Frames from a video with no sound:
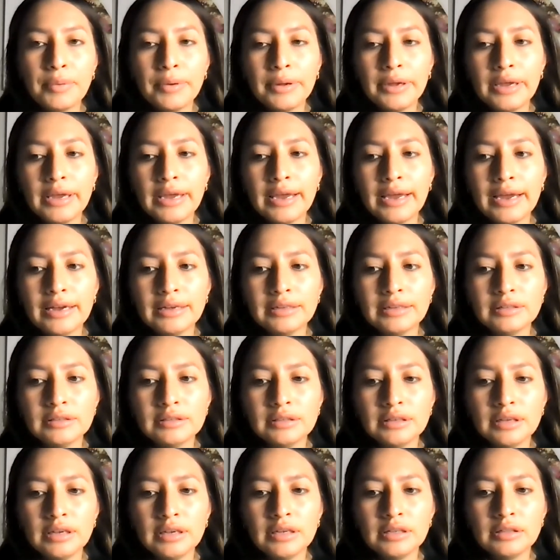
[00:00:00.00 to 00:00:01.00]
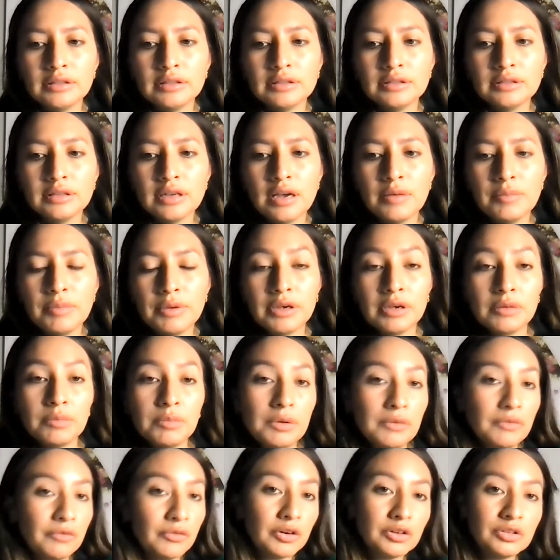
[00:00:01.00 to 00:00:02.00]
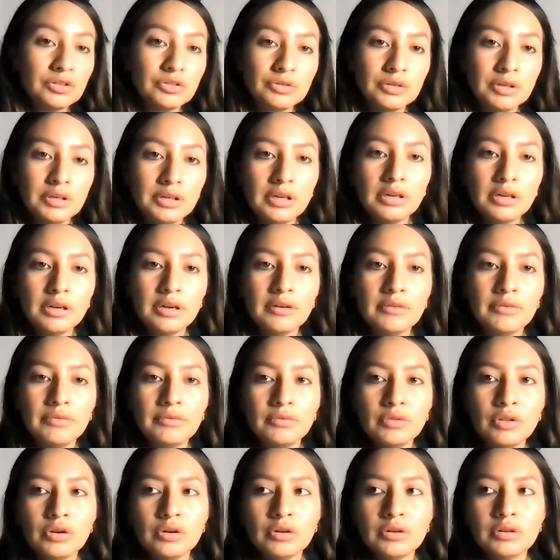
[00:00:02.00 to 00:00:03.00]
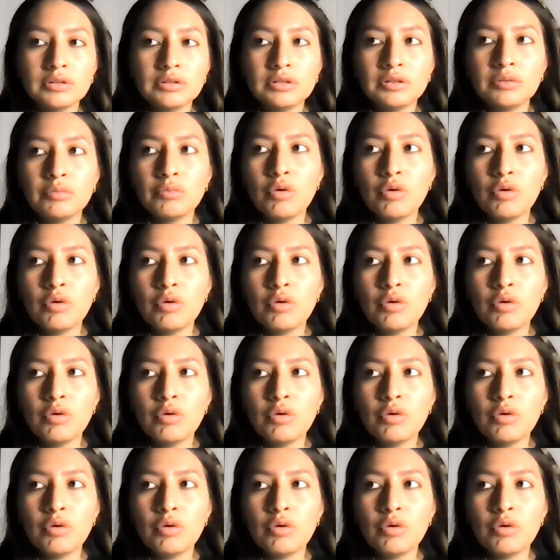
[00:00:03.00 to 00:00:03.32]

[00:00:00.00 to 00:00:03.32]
And it can be frustrating if there is a